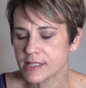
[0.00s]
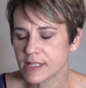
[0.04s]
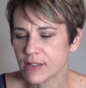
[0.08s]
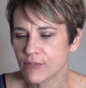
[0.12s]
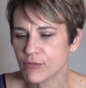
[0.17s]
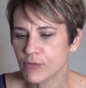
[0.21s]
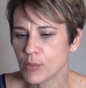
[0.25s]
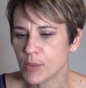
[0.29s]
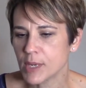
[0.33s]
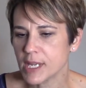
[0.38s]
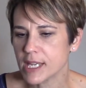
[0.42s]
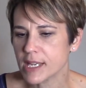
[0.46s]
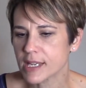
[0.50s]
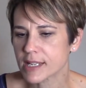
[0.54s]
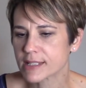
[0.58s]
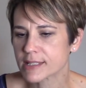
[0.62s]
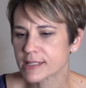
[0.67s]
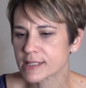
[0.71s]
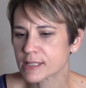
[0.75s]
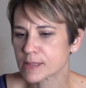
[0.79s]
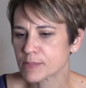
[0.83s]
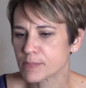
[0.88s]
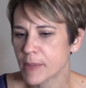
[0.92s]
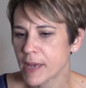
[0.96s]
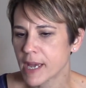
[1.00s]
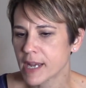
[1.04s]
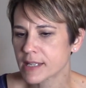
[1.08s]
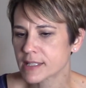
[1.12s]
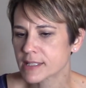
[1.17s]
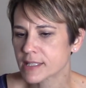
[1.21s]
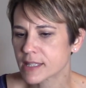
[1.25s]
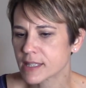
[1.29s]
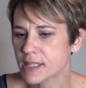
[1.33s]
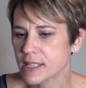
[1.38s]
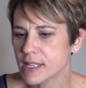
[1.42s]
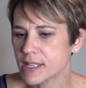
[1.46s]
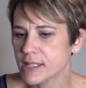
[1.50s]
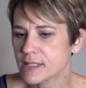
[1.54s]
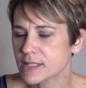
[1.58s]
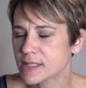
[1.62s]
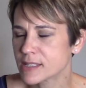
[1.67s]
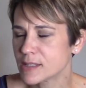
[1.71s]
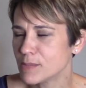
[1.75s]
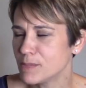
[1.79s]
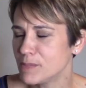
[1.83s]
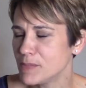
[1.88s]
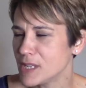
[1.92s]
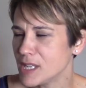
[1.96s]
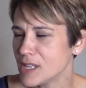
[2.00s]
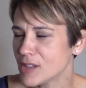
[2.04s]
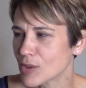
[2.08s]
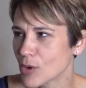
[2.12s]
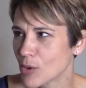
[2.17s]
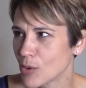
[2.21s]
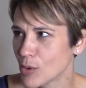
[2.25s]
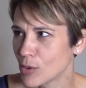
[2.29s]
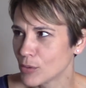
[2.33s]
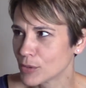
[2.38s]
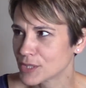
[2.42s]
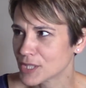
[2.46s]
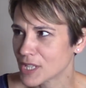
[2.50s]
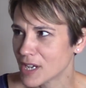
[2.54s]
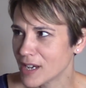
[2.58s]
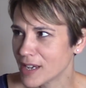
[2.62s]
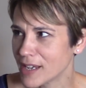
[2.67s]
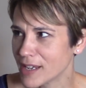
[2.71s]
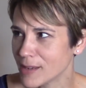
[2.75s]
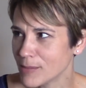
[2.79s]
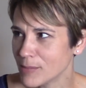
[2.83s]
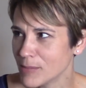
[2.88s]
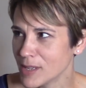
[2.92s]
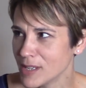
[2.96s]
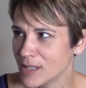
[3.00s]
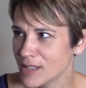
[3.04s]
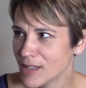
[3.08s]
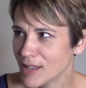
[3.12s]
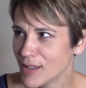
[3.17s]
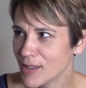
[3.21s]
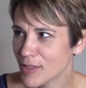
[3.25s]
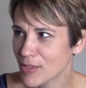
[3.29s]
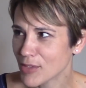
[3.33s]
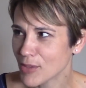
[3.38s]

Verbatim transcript: if we expect things to be the whole time mm-hmm.